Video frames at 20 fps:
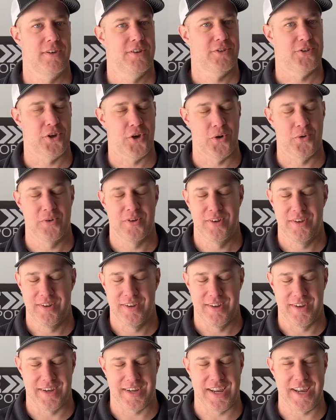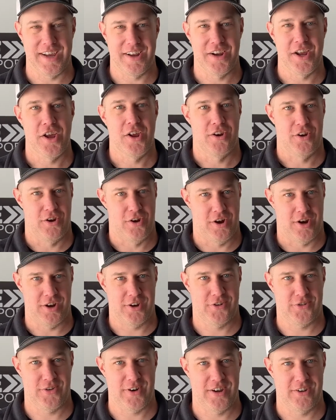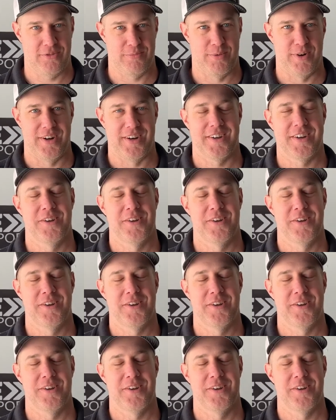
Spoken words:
So again, not a Transbrake.